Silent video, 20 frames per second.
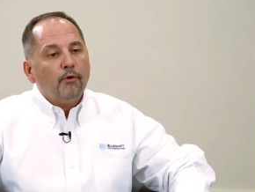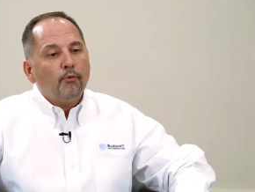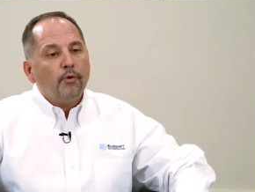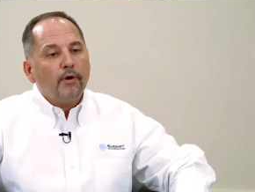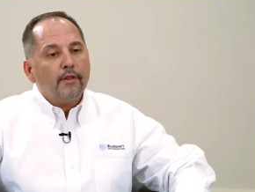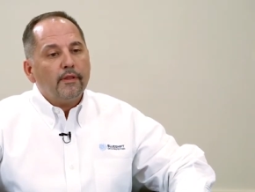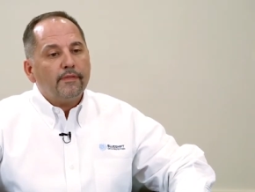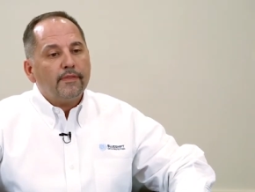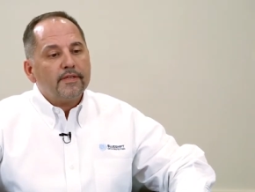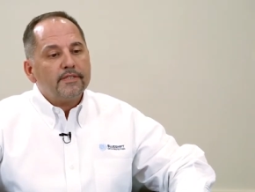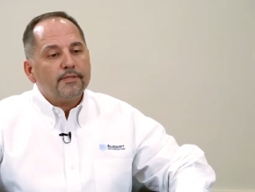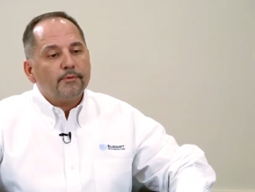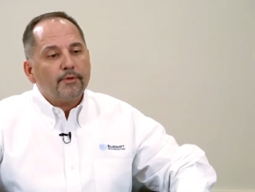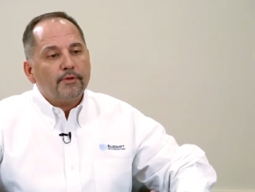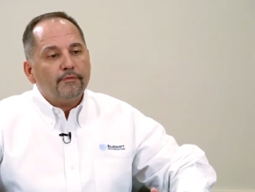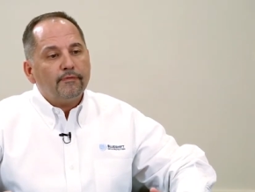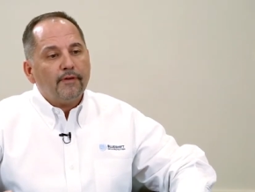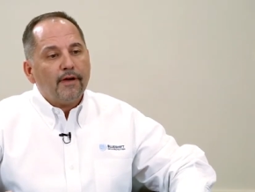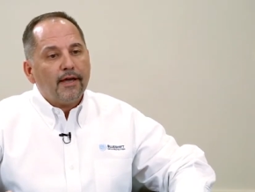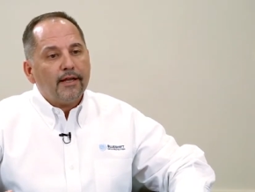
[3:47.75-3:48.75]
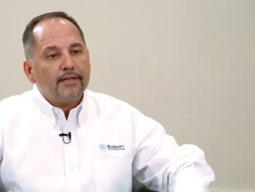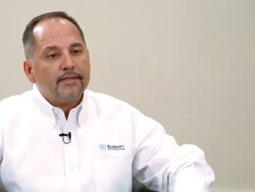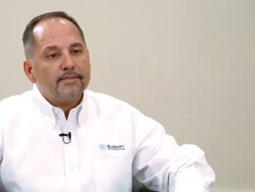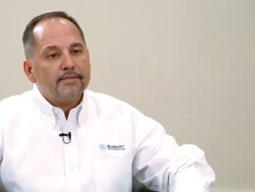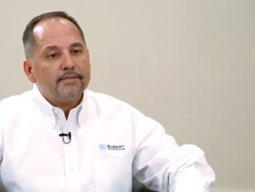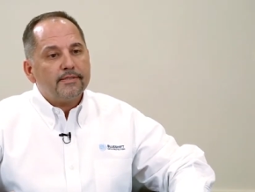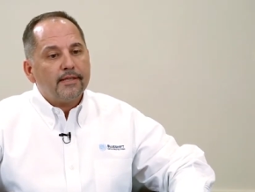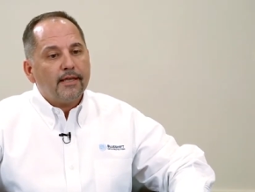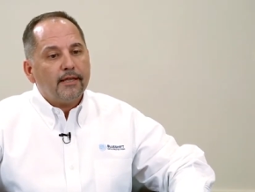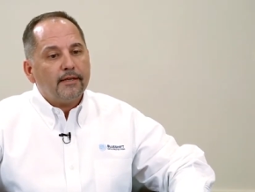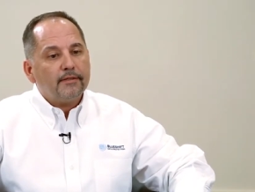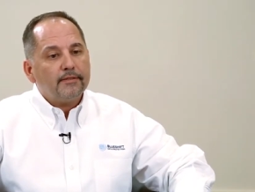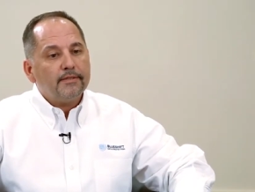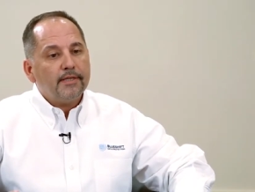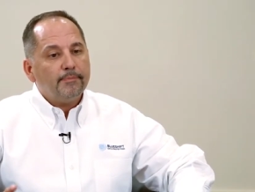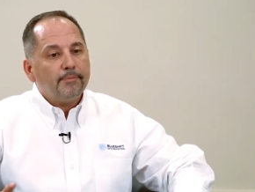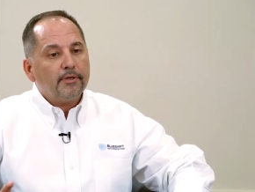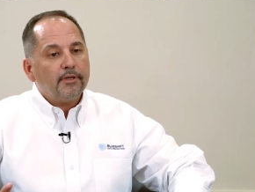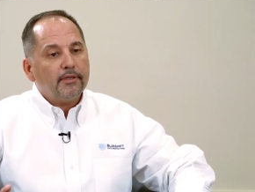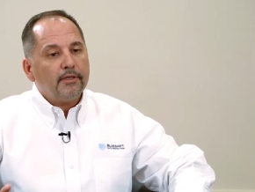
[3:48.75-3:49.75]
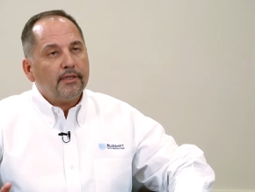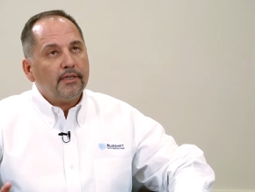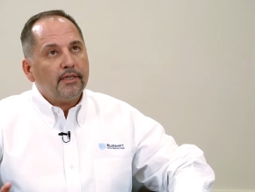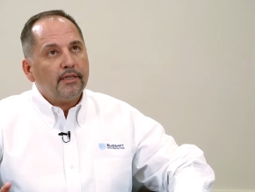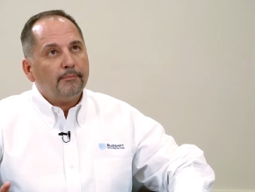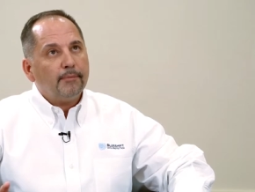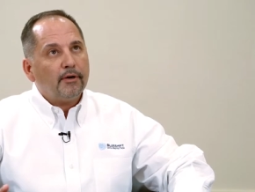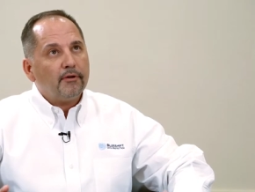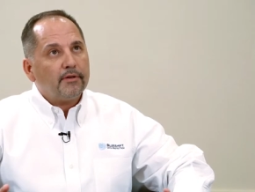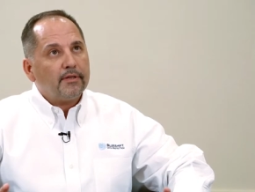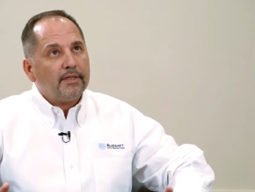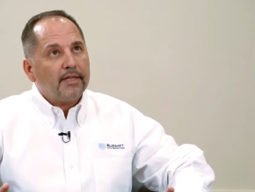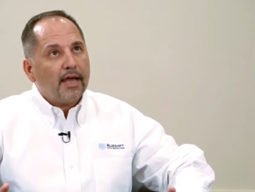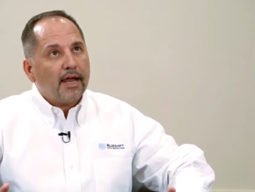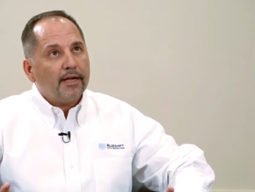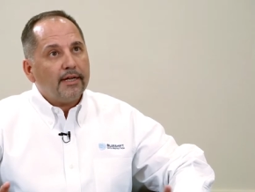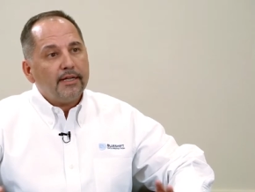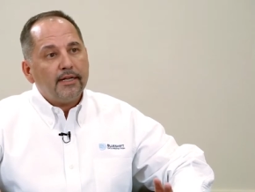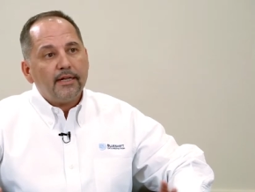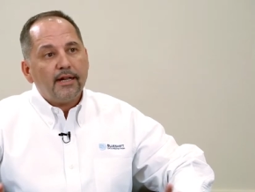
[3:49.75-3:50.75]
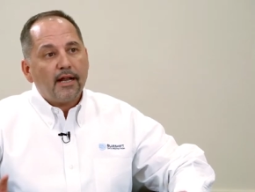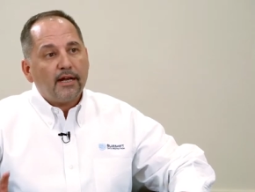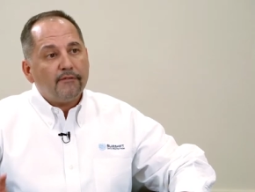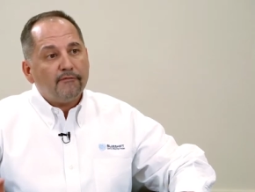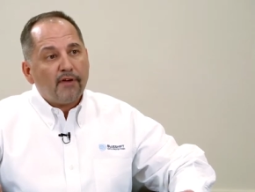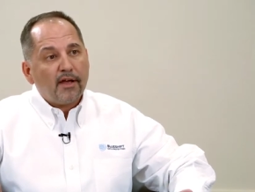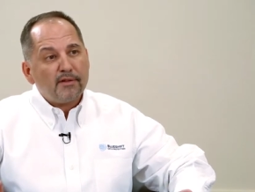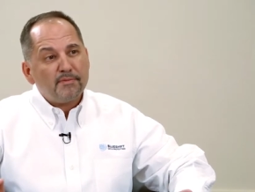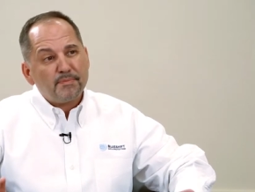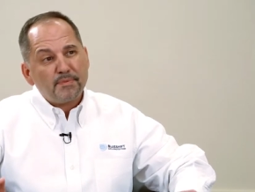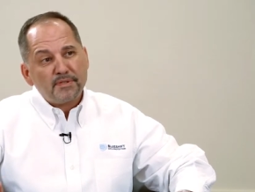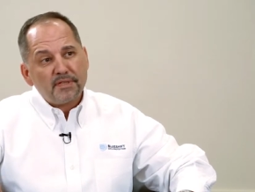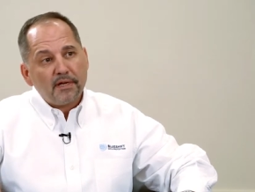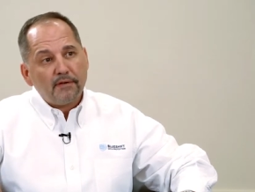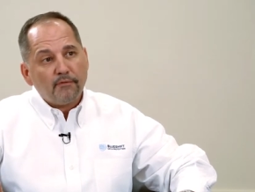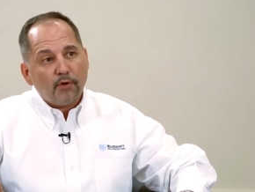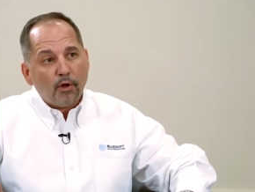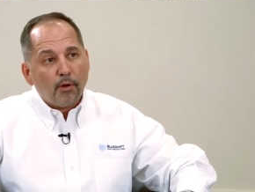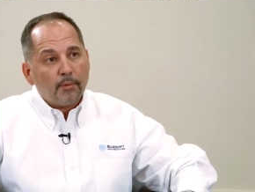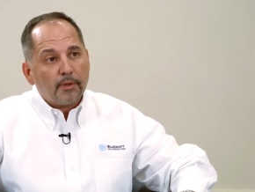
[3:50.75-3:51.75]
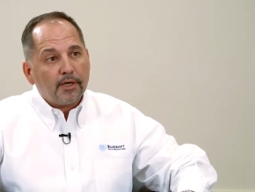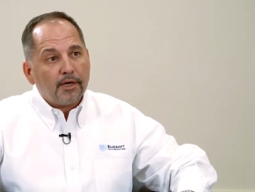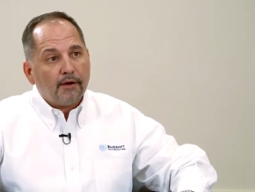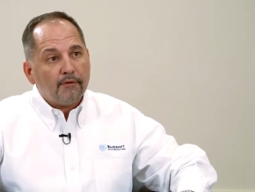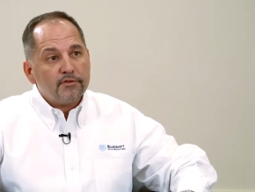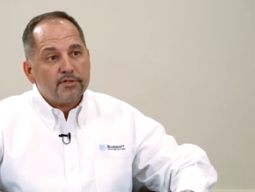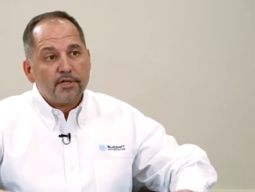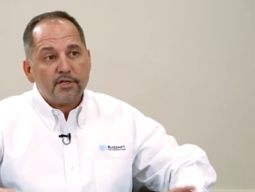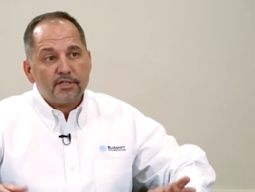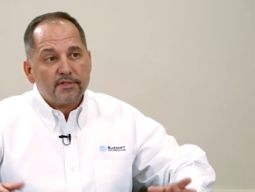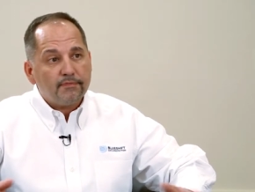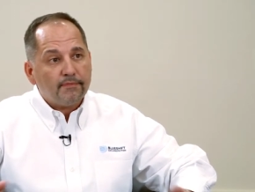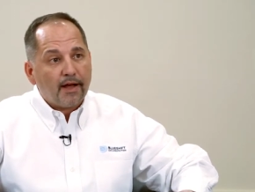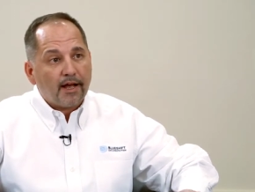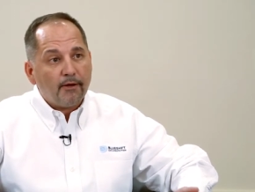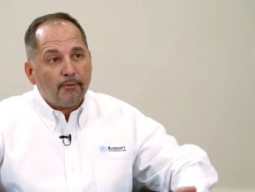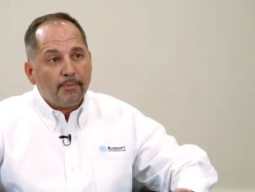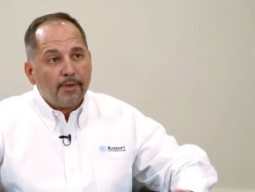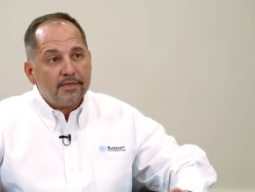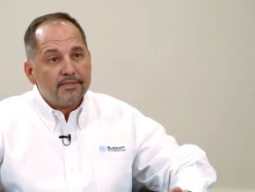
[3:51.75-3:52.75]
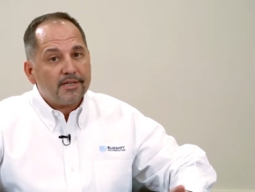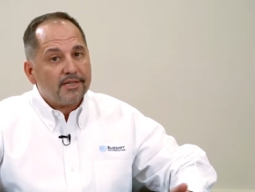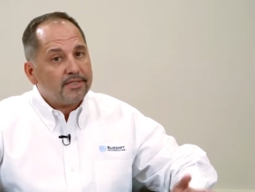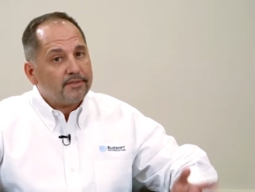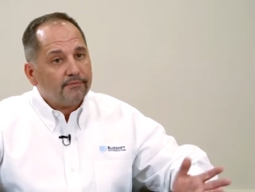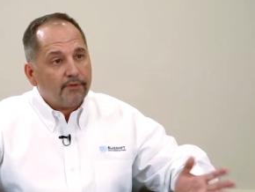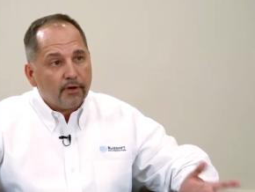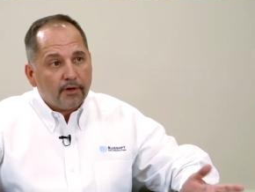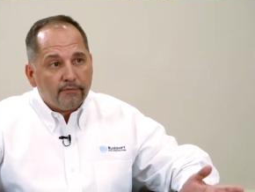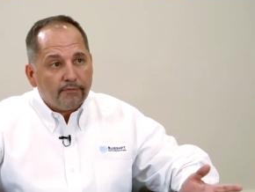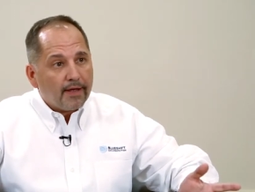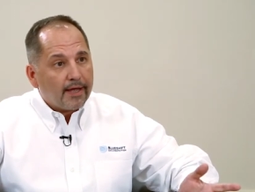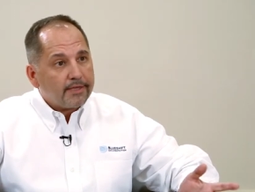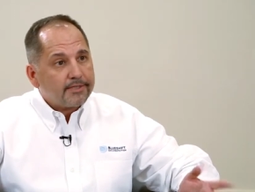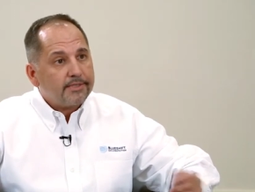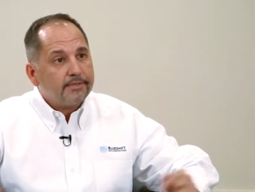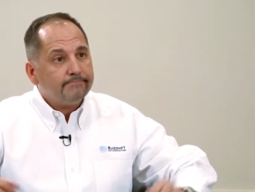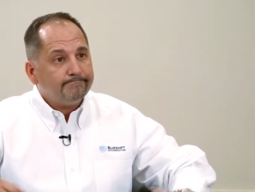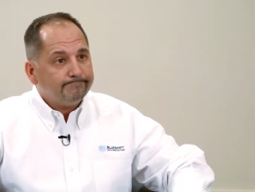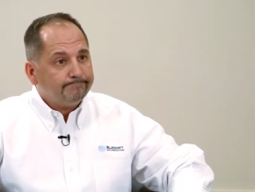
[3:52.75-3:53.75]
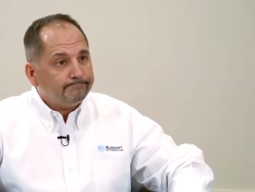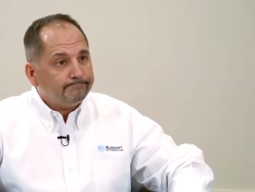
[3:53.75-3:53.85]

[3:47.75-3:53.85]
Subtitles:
One of the things that we find is that typically about 90 to 95% of all recoveries are just file-based, and it's very fast.